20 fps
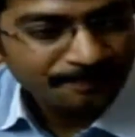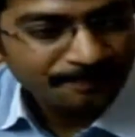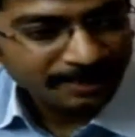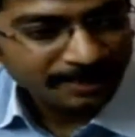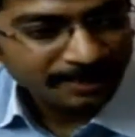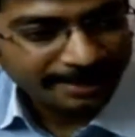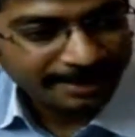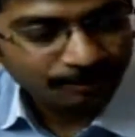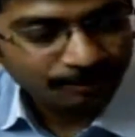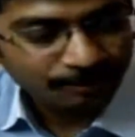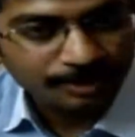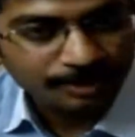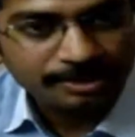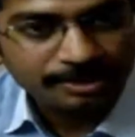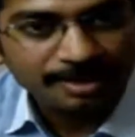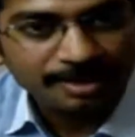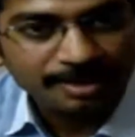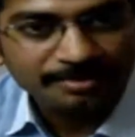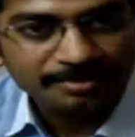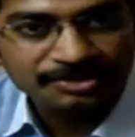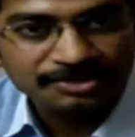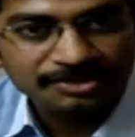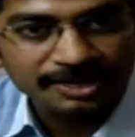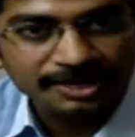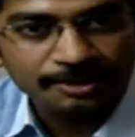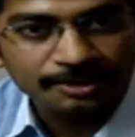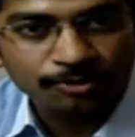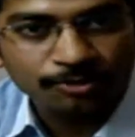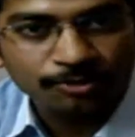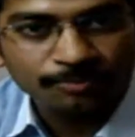And when you come inside a
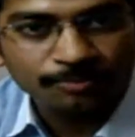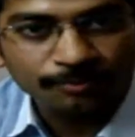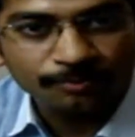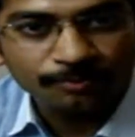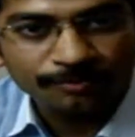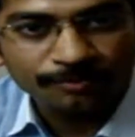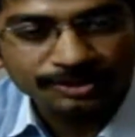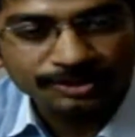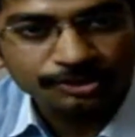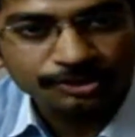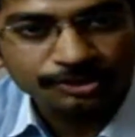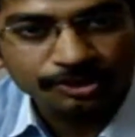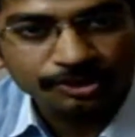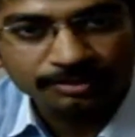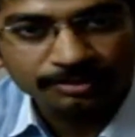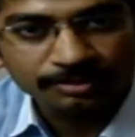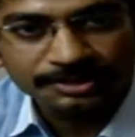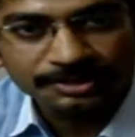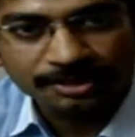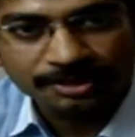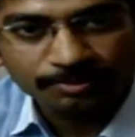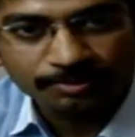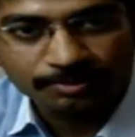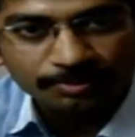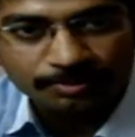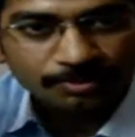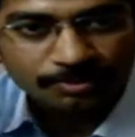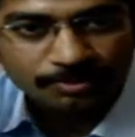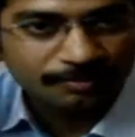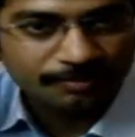room which is totally
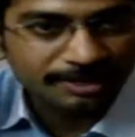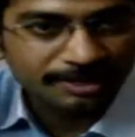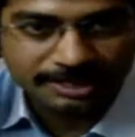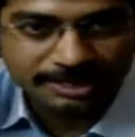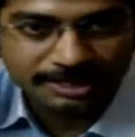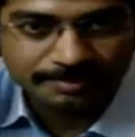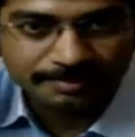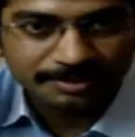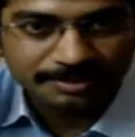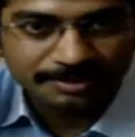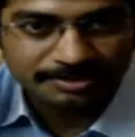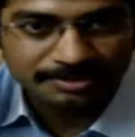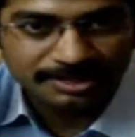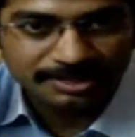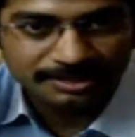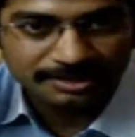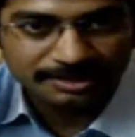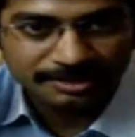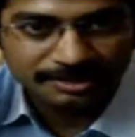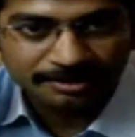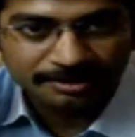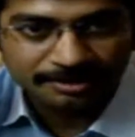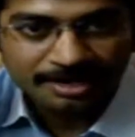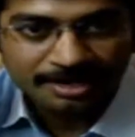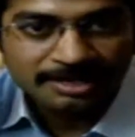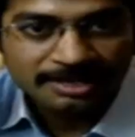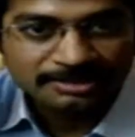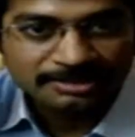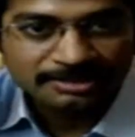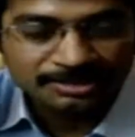soundproof, when you keep it inside the ear,
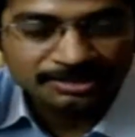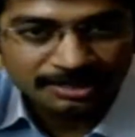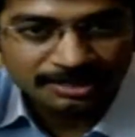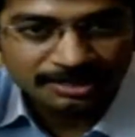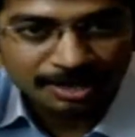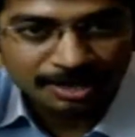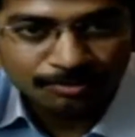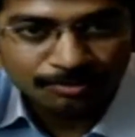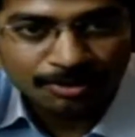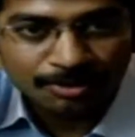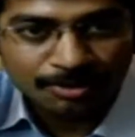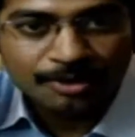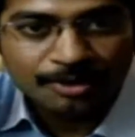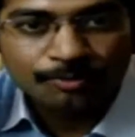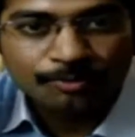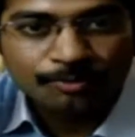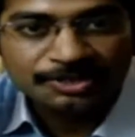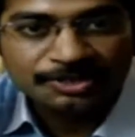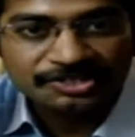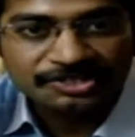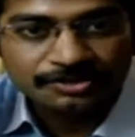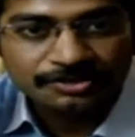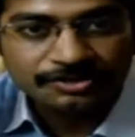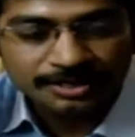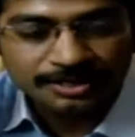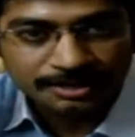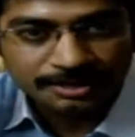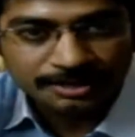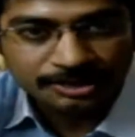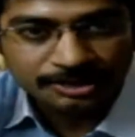the sound which you
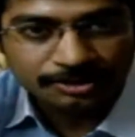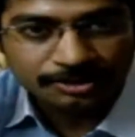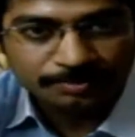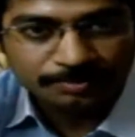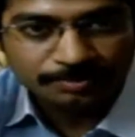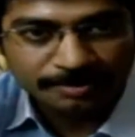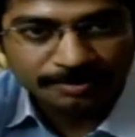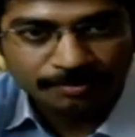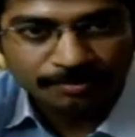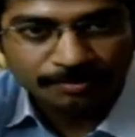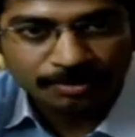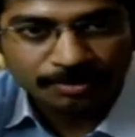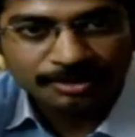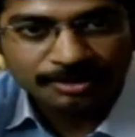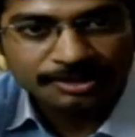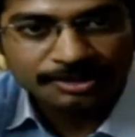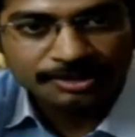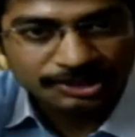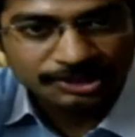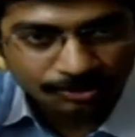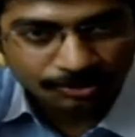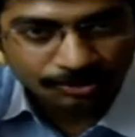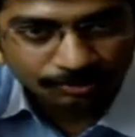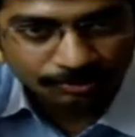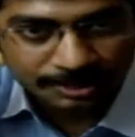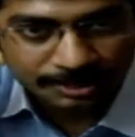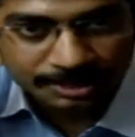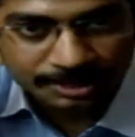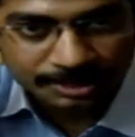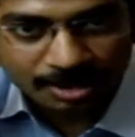heard before is
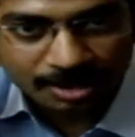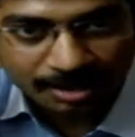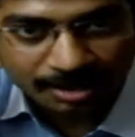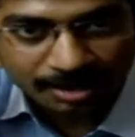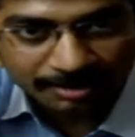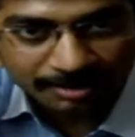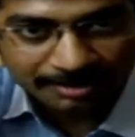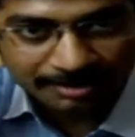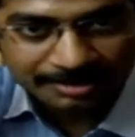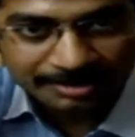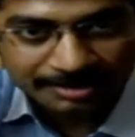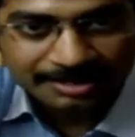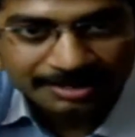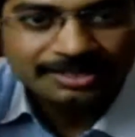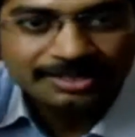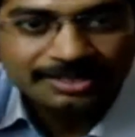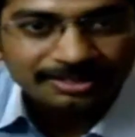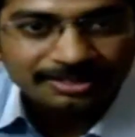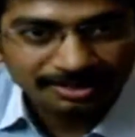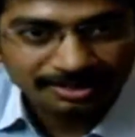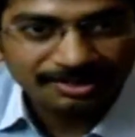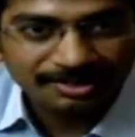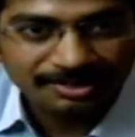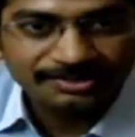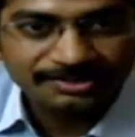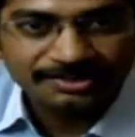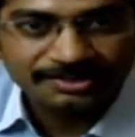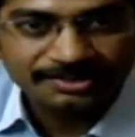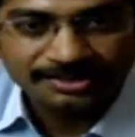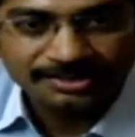totally gone. Thus,
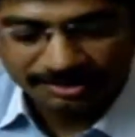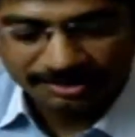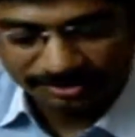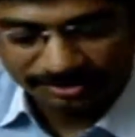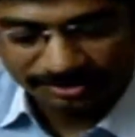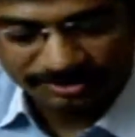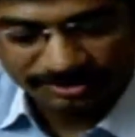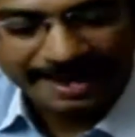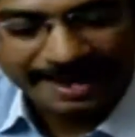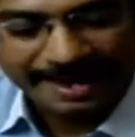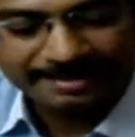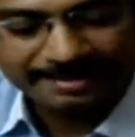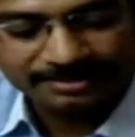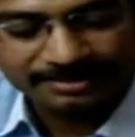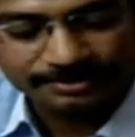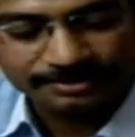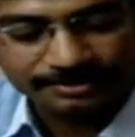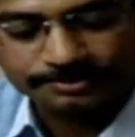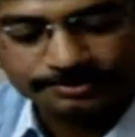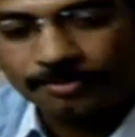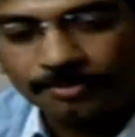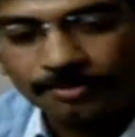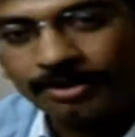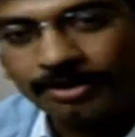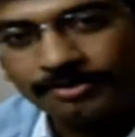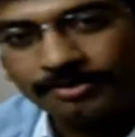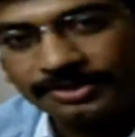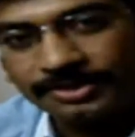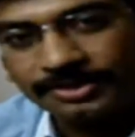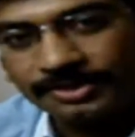this acts as a small
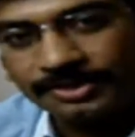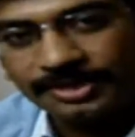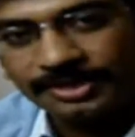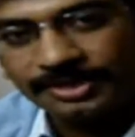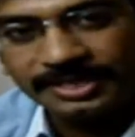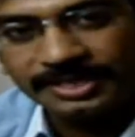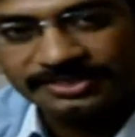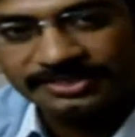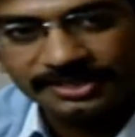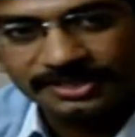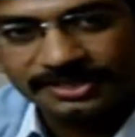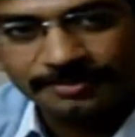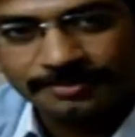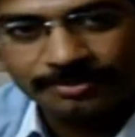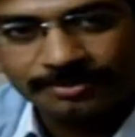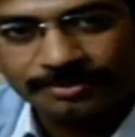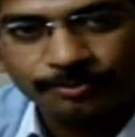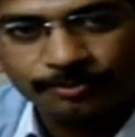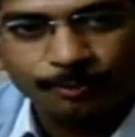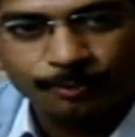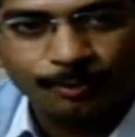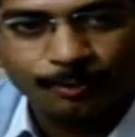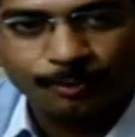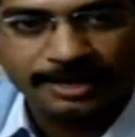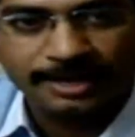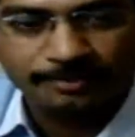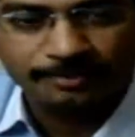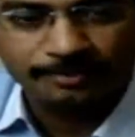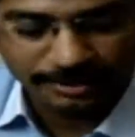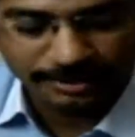resonating chamber
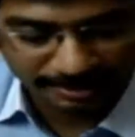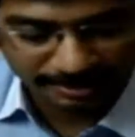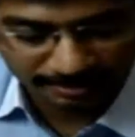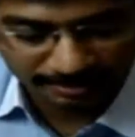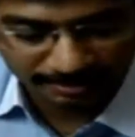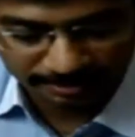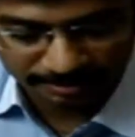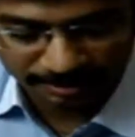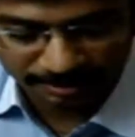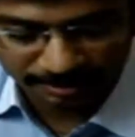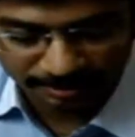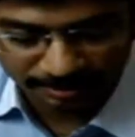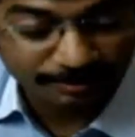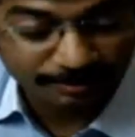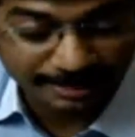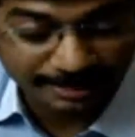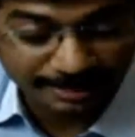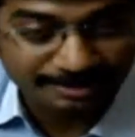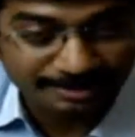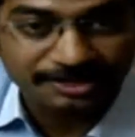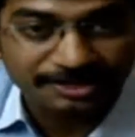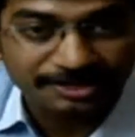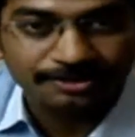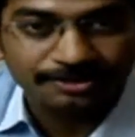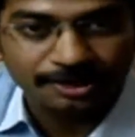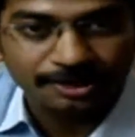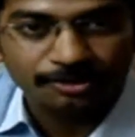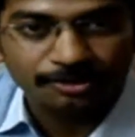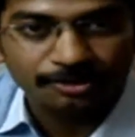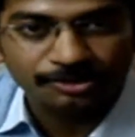where we get the, we can hear the
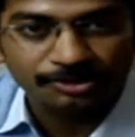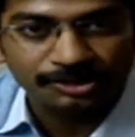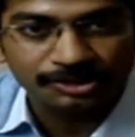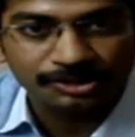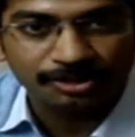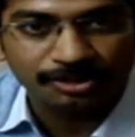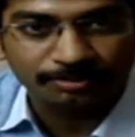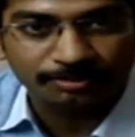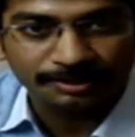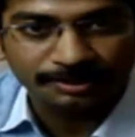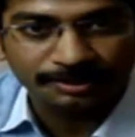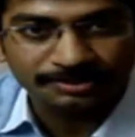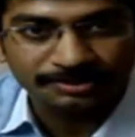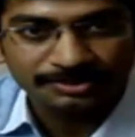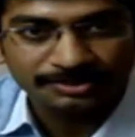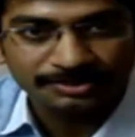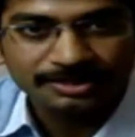ocean always.